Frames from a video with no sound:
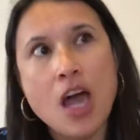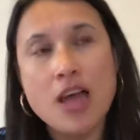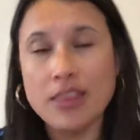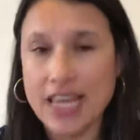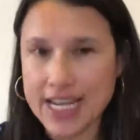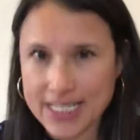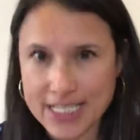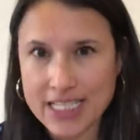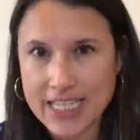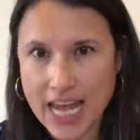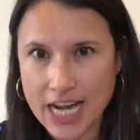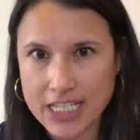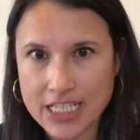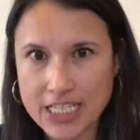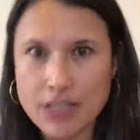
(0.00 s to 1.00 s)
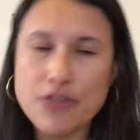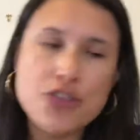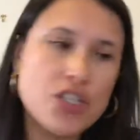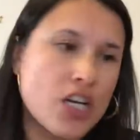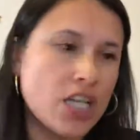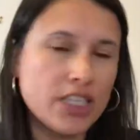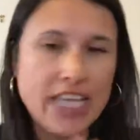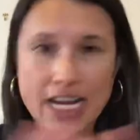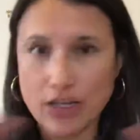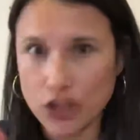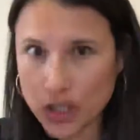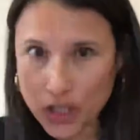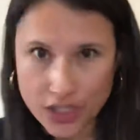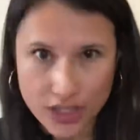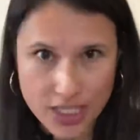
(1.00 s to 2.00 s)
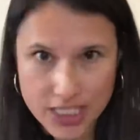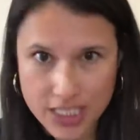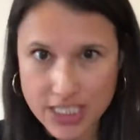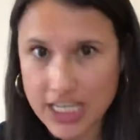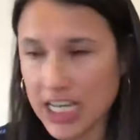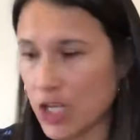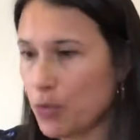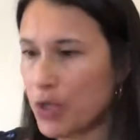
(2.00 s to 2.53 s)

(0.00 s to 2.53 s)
like detectives, look at the scene,